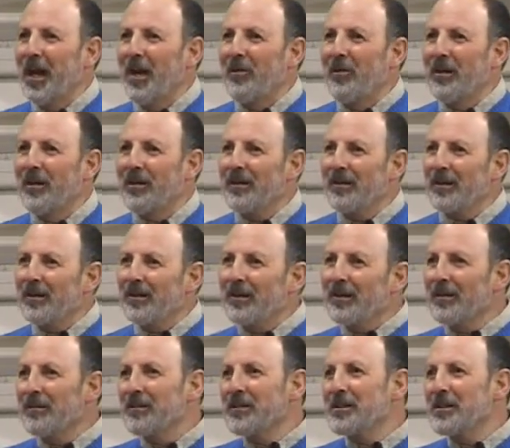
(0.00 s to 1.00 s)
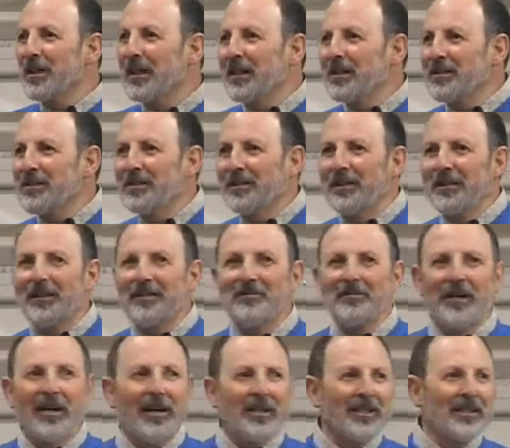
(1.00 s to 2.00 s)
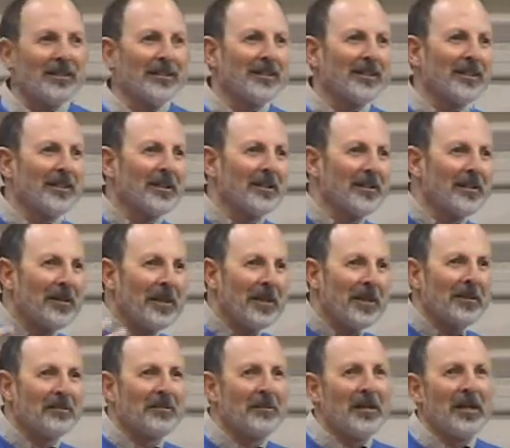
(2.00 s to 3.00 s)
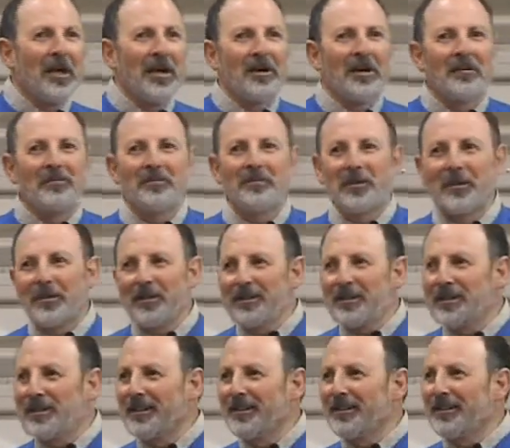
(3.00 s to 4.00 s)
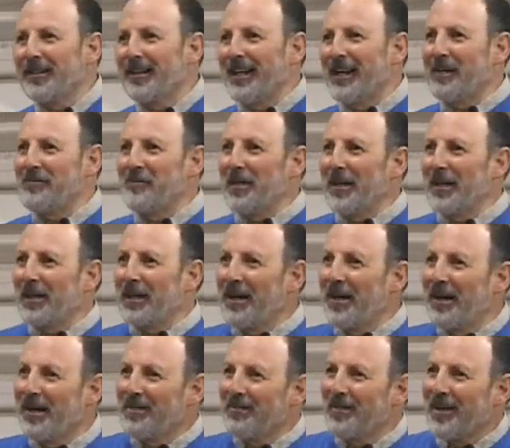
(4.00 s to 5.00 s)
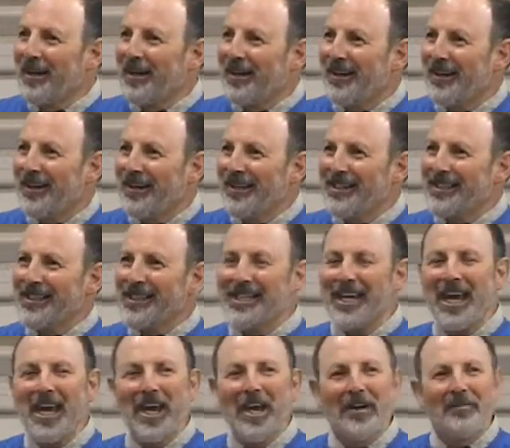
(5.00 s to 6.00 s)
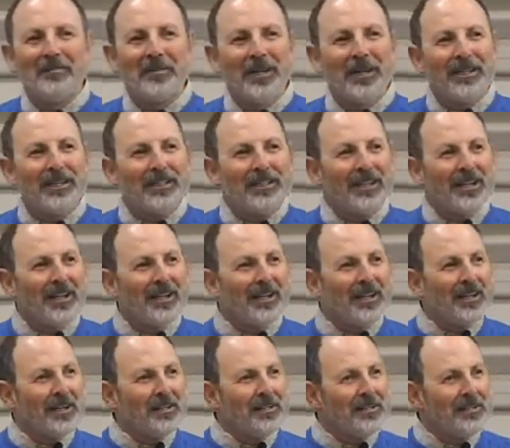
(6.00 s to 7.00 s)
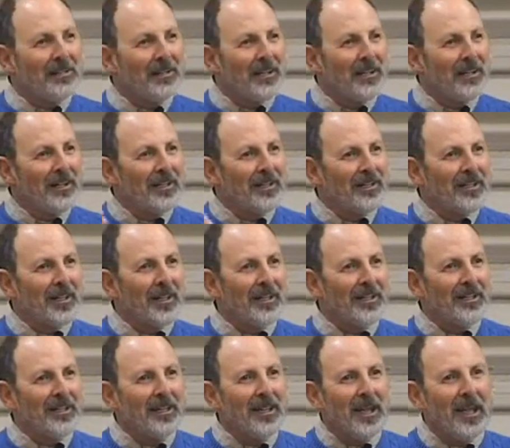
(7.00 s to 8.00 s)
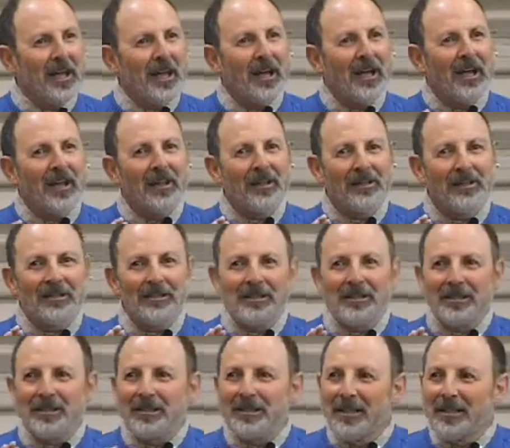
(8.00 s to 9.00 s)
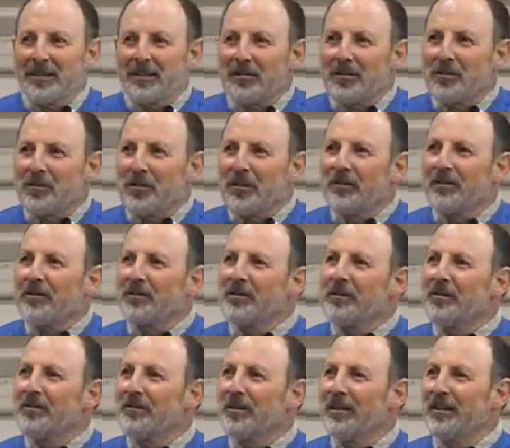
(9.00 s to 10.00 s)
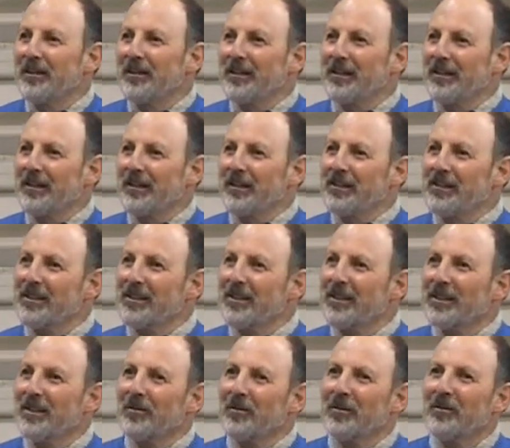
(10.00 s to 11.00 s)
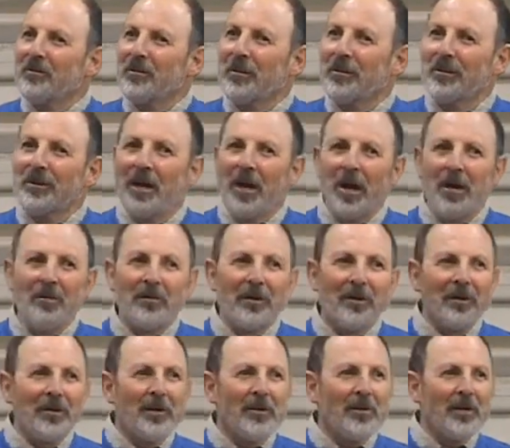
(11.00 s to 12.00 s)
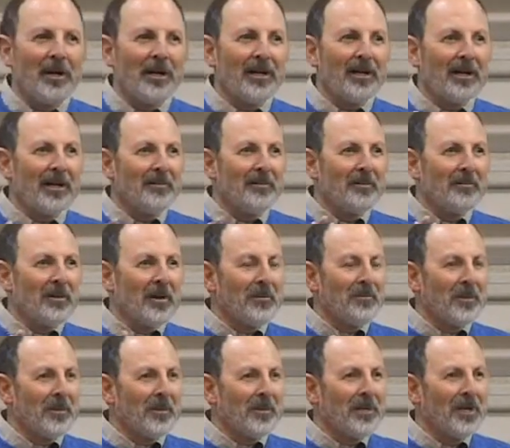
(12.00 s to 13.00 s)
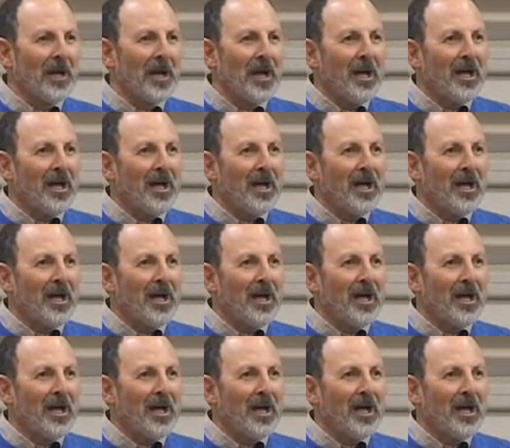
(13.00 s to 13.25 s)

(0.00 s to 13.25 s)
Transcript: Well, you know, snakes are eating mice and birds are being caught by hawks, but underlying that, there's a sense of joyful serenity, isn't there, when we're really quiet? I remember